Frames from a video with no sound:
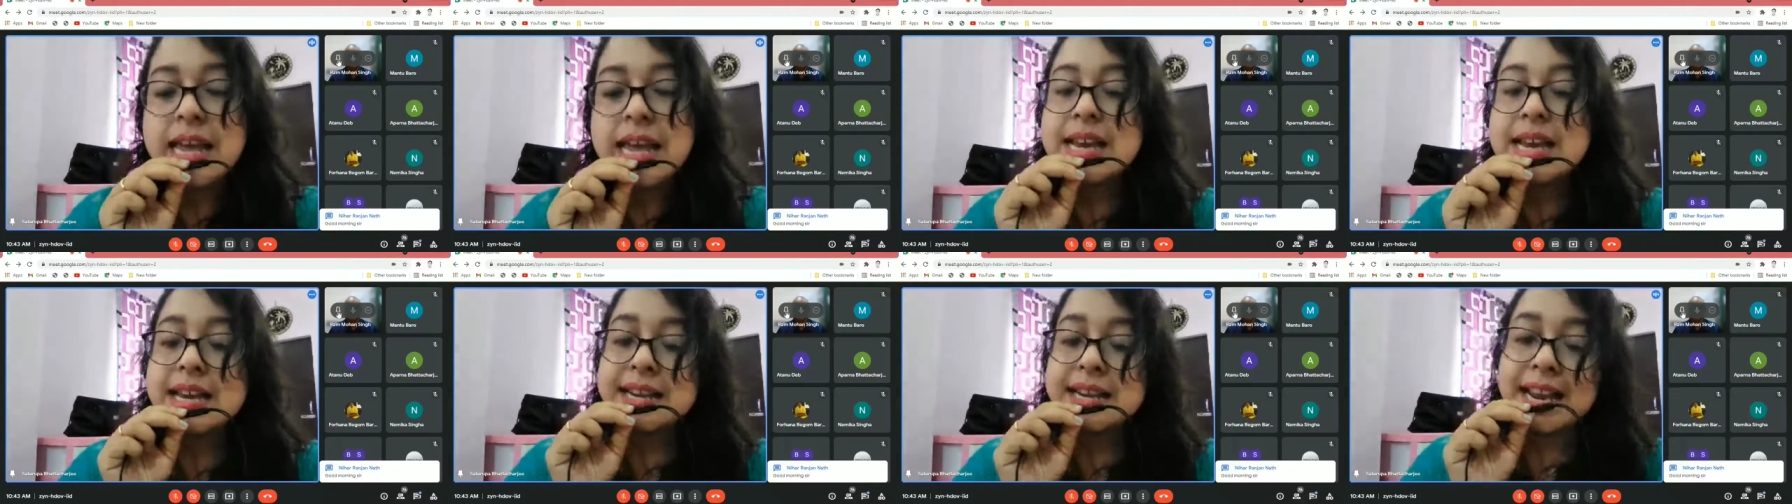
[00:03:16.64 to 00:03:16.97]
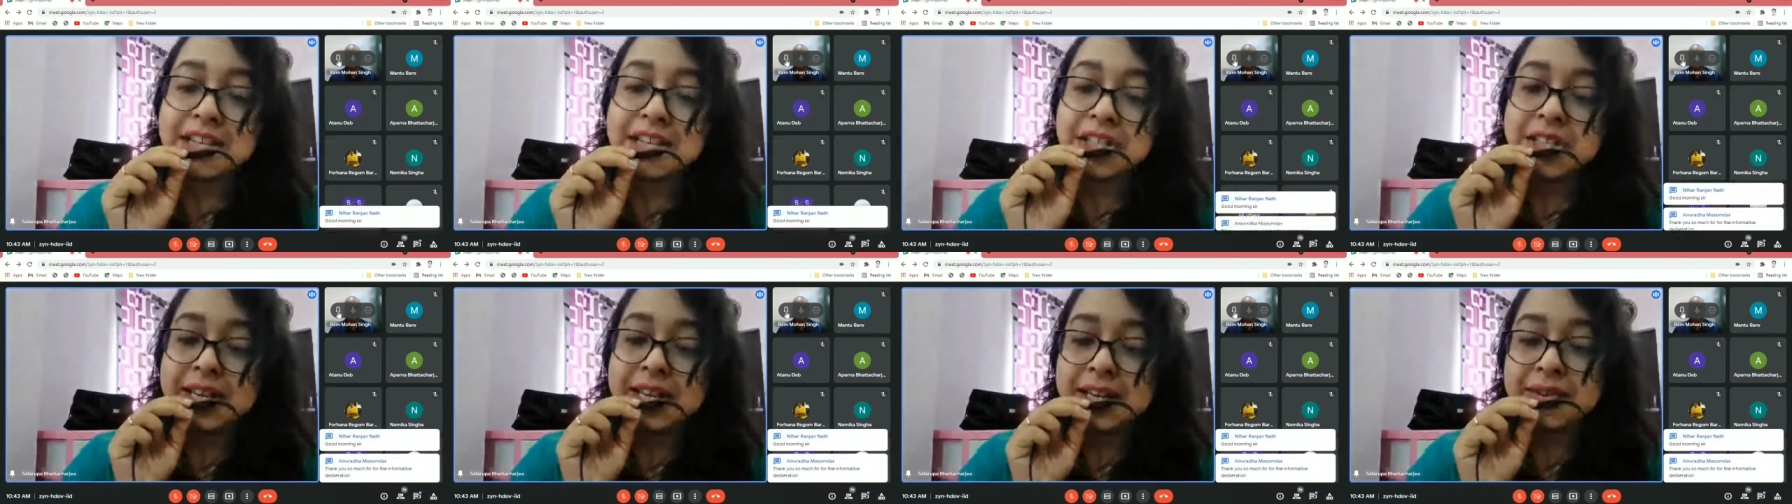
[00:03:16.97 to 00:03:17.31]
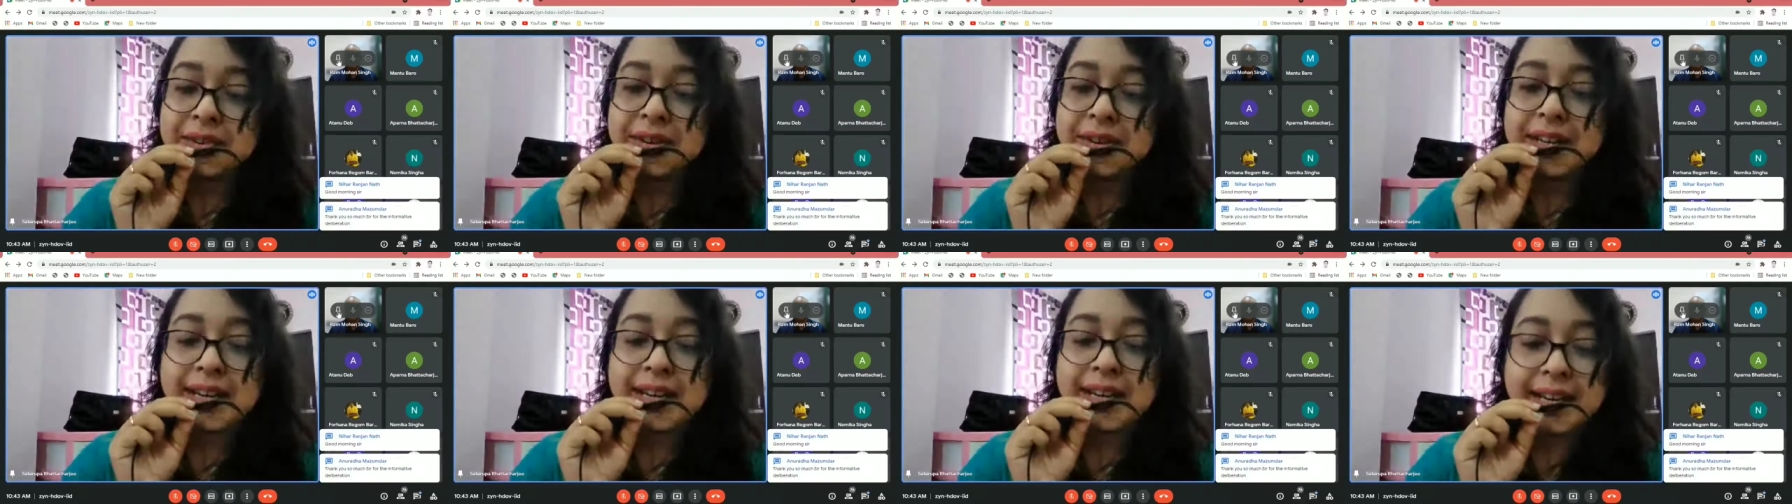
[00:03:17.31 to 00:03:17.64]
National
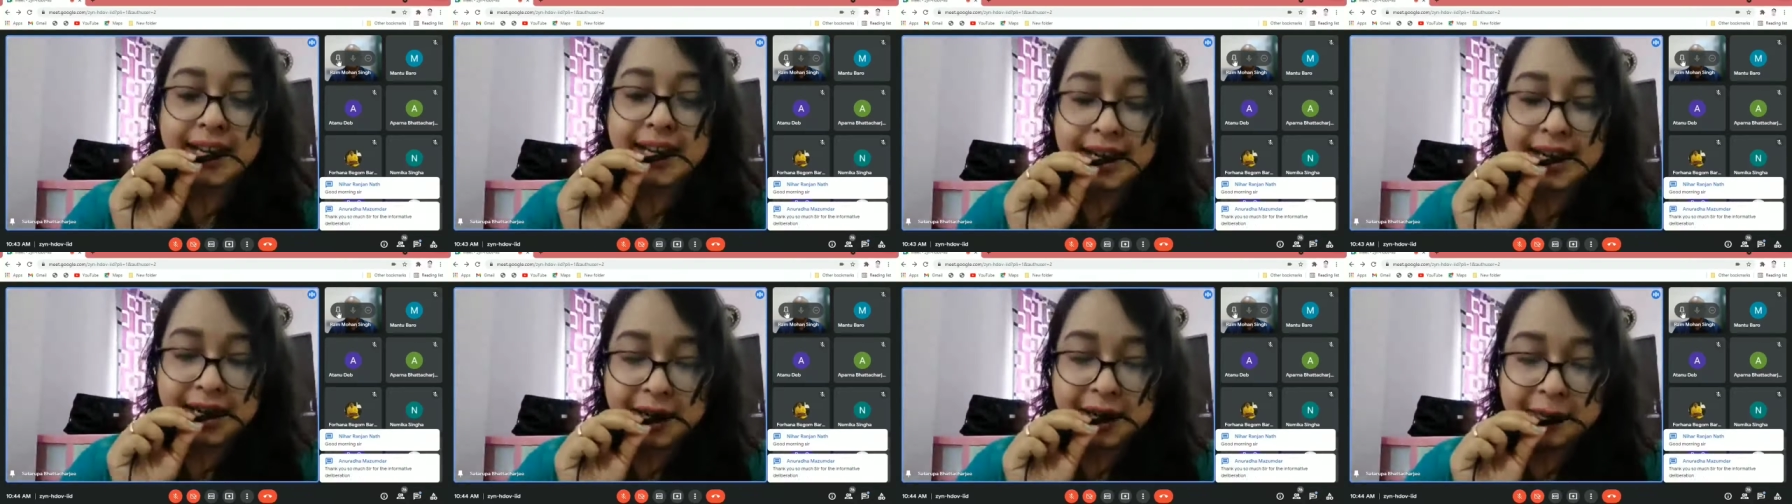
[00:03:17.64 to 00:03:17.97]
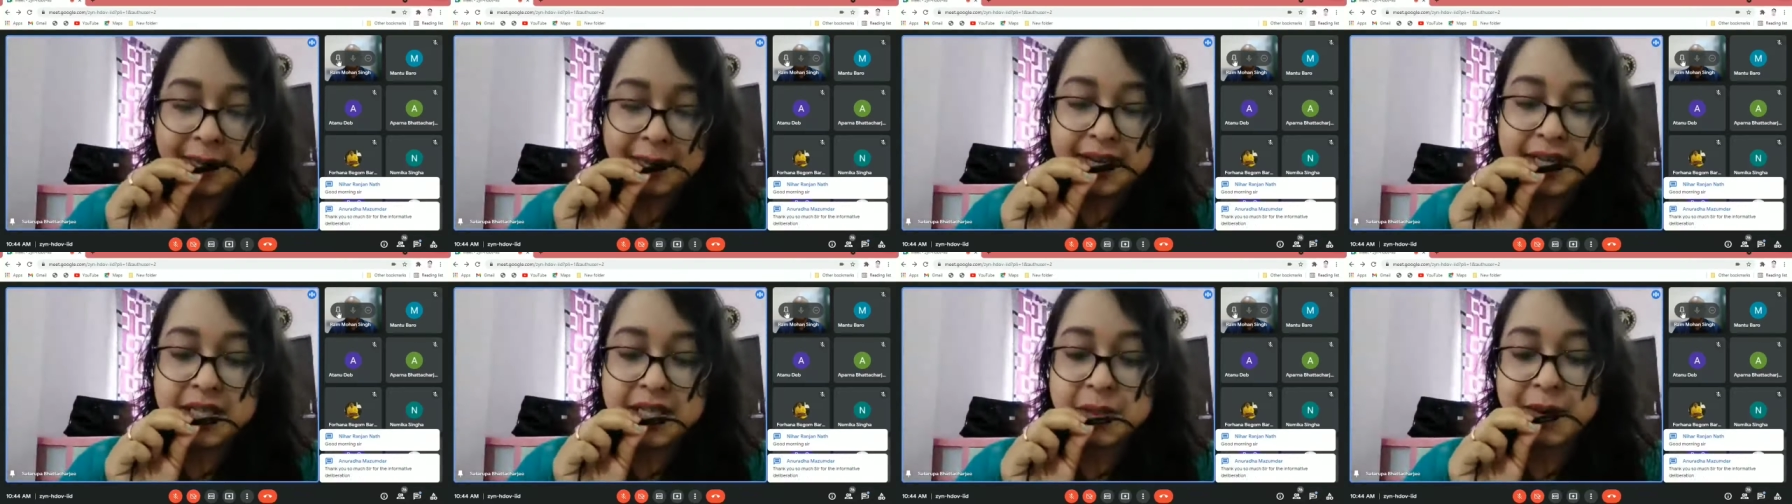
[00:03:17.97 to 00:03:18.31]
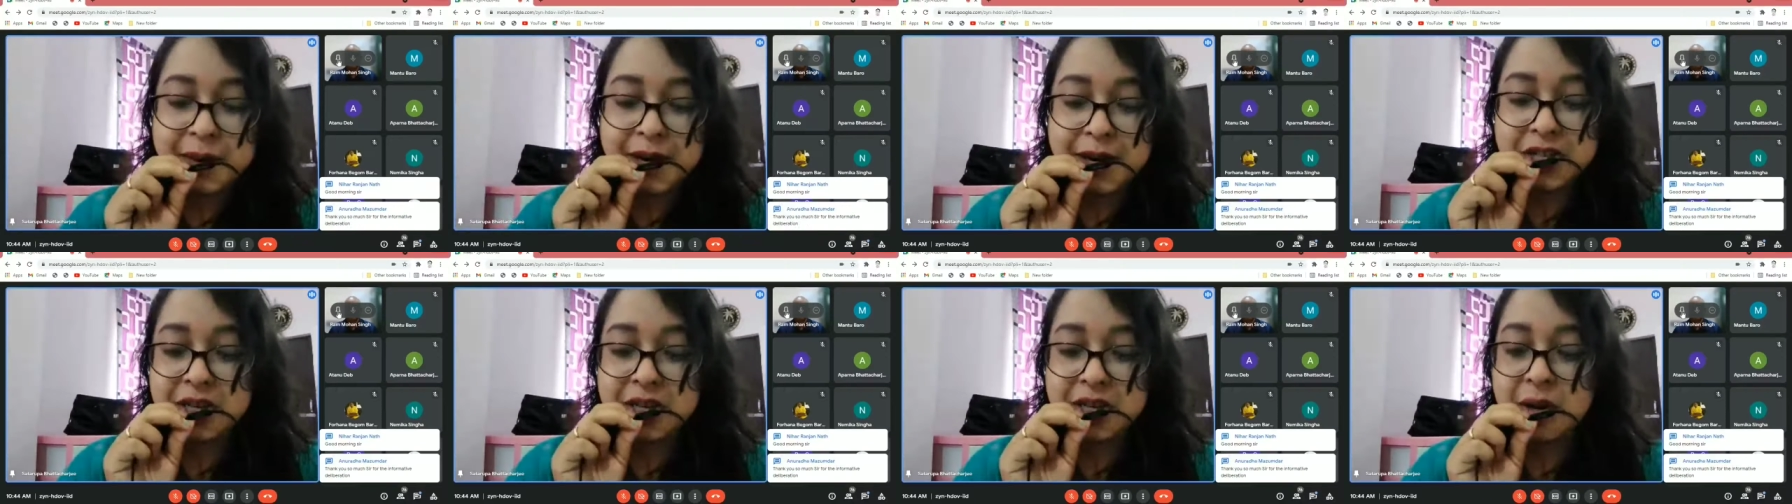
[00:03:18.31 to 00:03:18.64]
Cricket Academy,
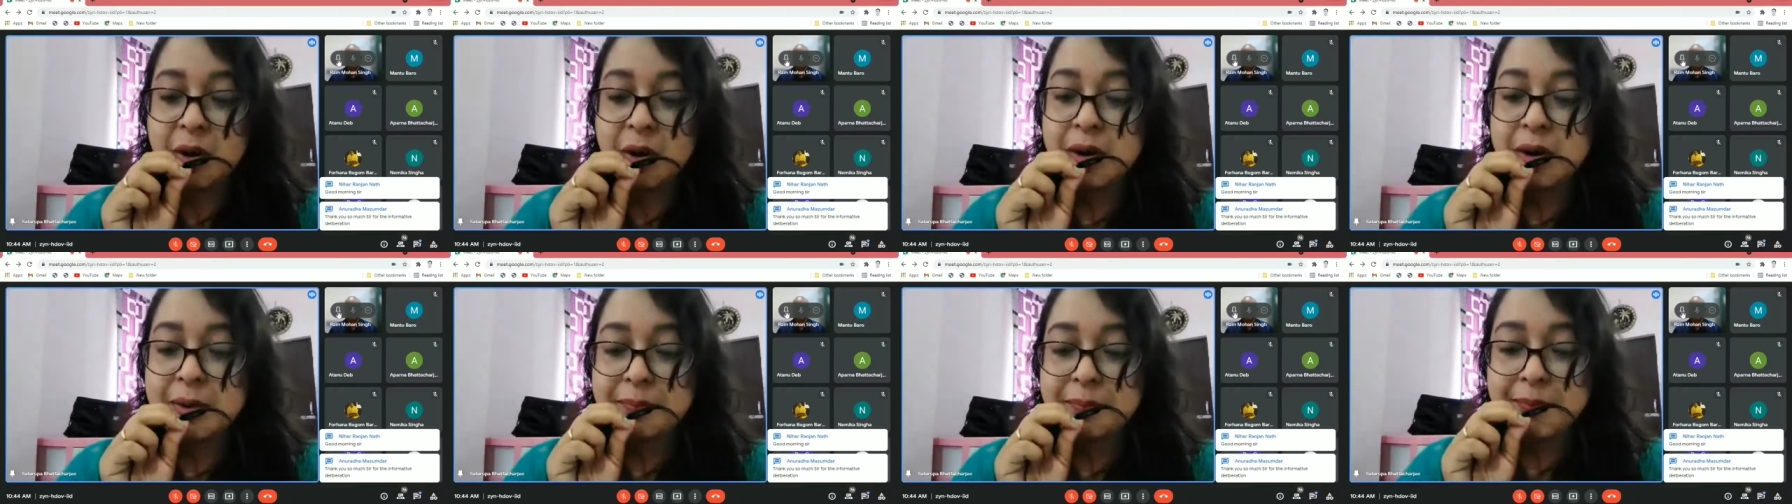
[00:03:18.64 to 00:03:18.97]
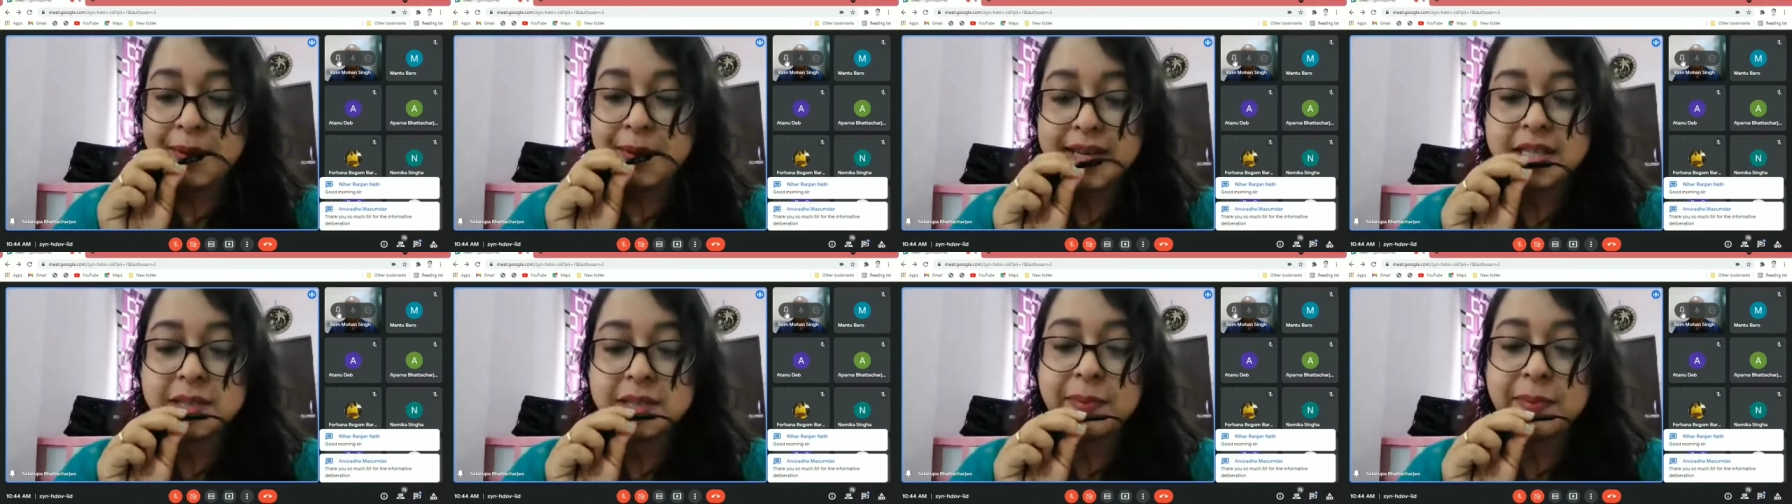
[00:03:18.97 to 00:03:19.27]
Special Olympics,